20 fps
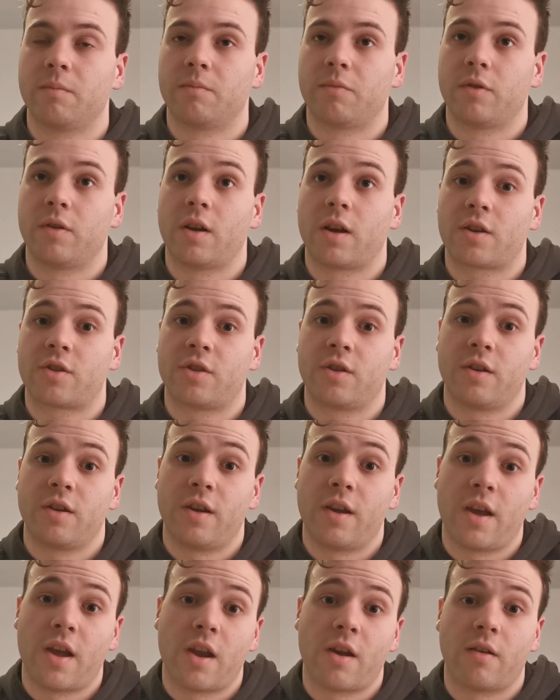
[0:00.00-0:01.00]
production
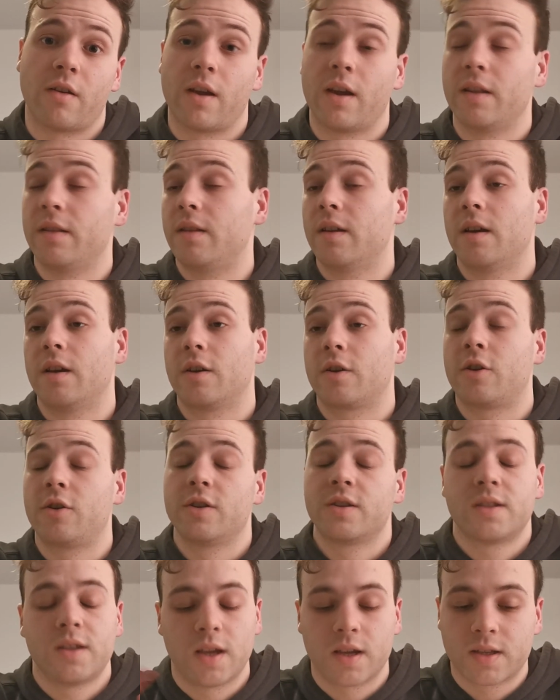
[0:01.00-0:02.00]
gear and
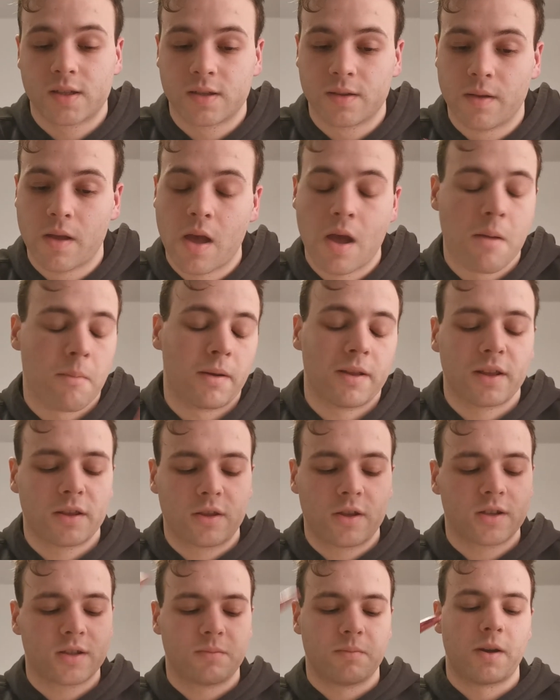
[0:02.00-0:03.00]
acoustics, but it
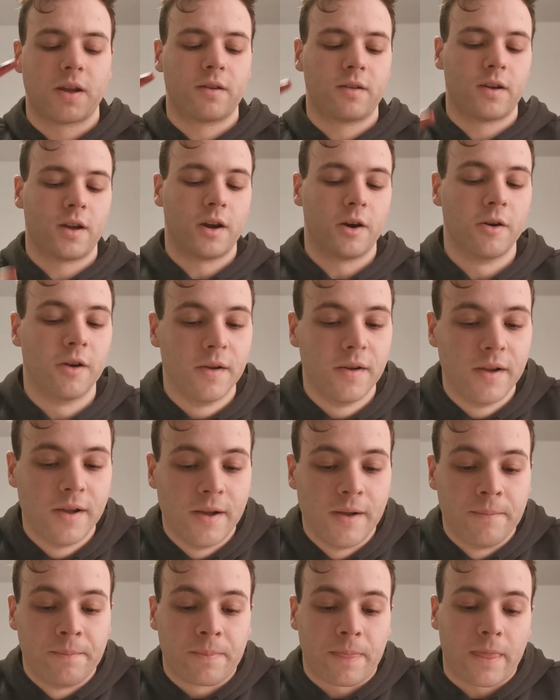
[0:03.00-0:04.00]
doesn't matter now.
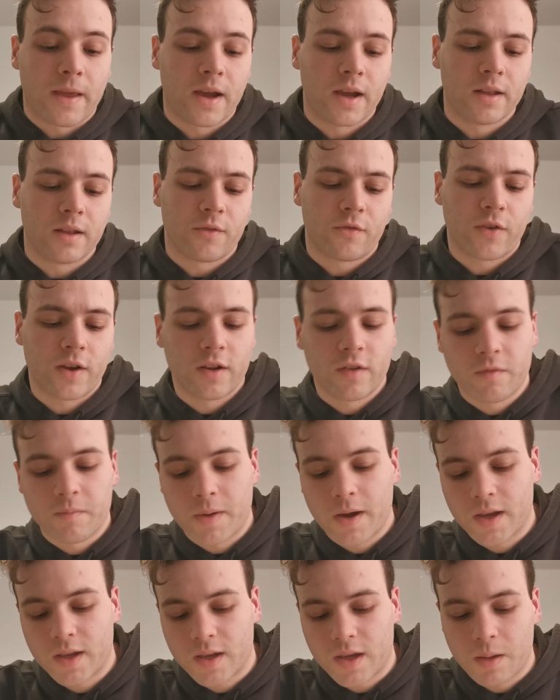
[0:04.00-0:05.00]
And a friend of
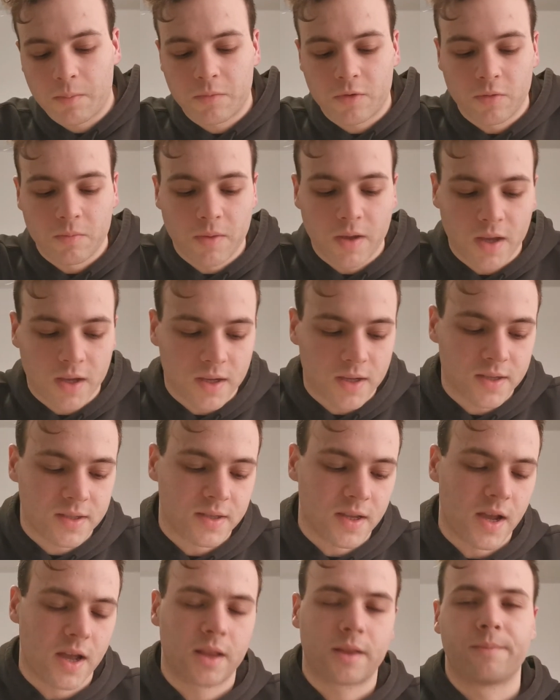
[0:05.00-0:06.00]
mine came to me and he
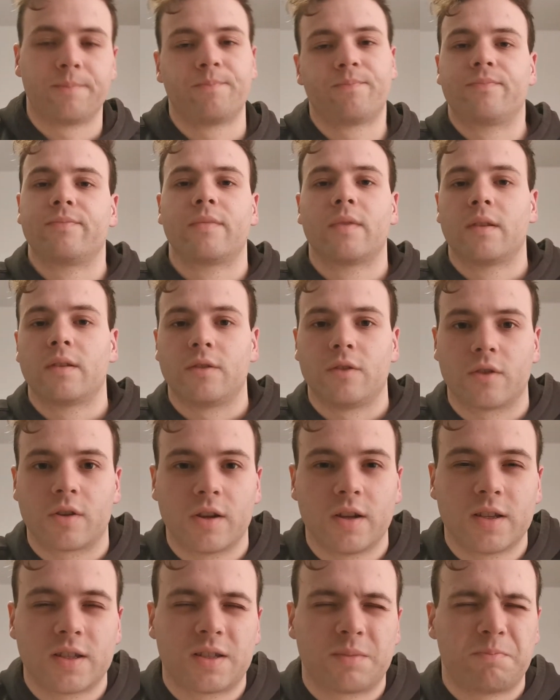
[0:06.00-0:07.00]
said, "You're
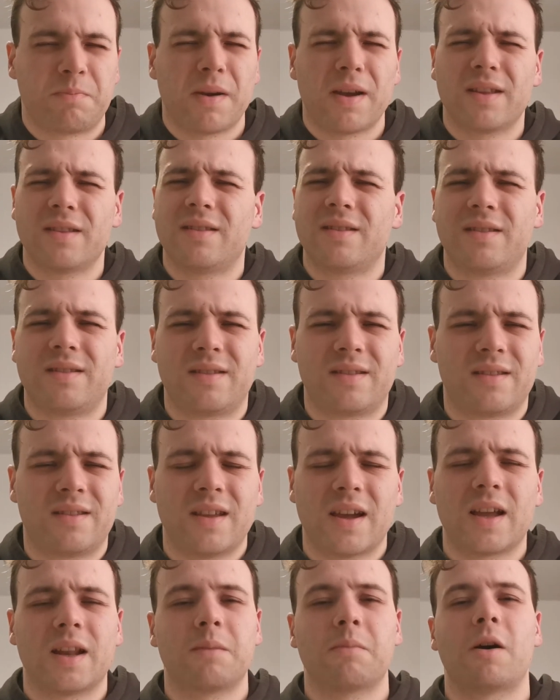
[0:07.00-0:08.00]
gonna spend
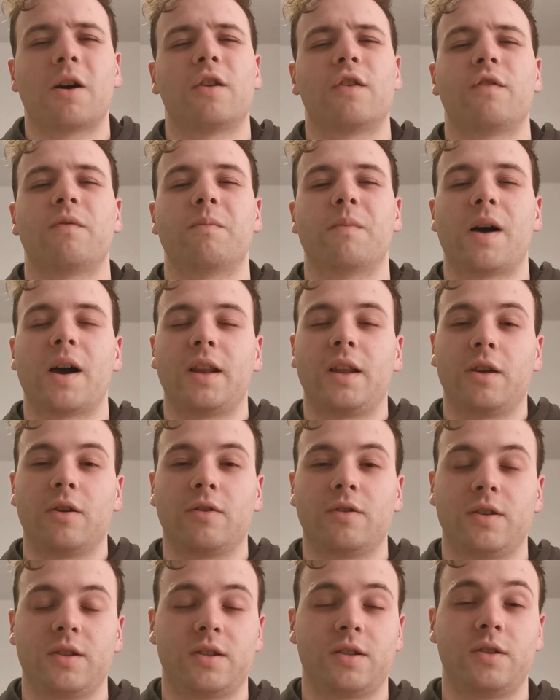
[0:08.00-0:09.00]
that amount of money
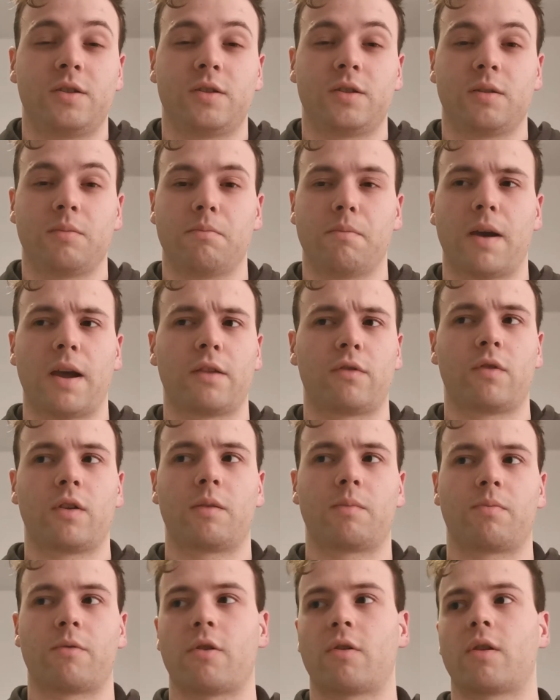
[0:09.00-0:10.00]
on this
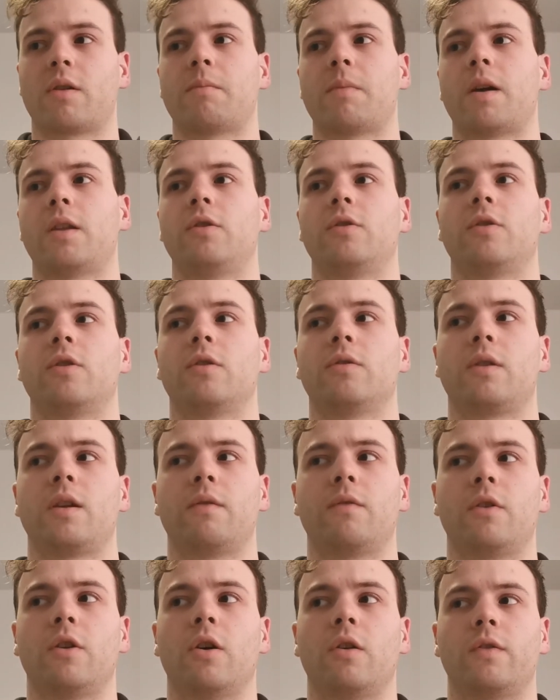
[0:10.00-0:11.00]
mentoring program and you don't
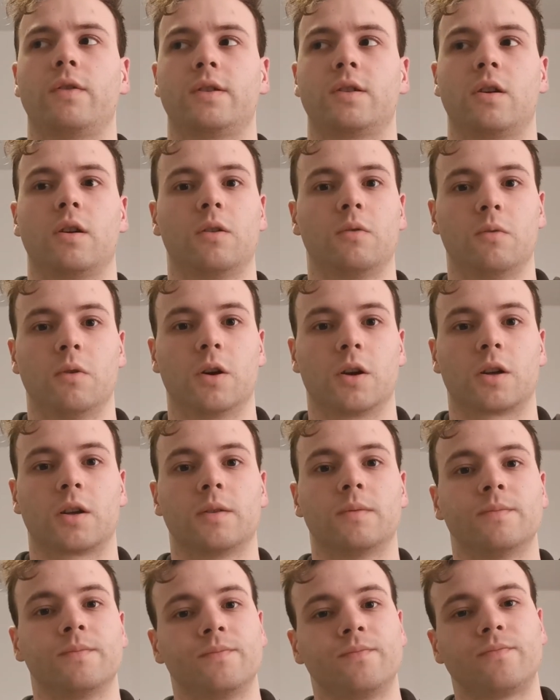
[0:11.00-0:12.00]
even know if it's gonna work."
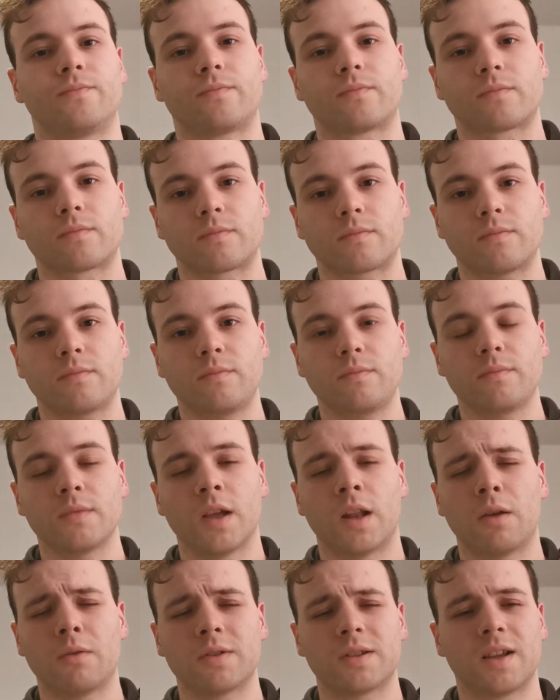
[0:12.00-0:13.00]

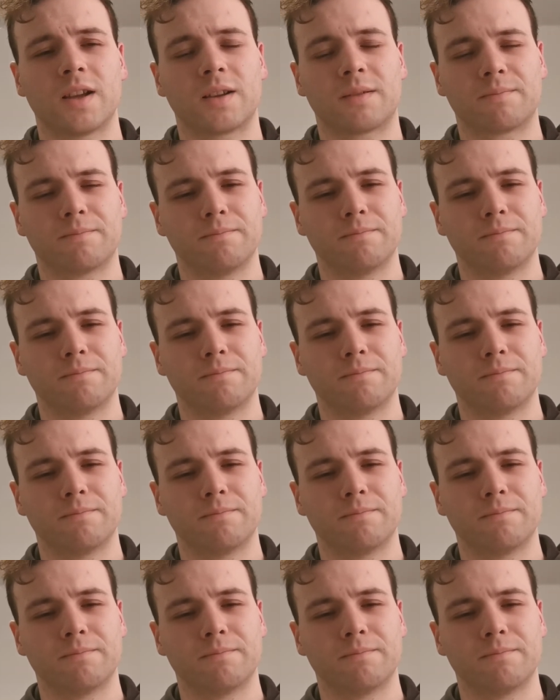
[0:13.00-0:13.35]
And I was like,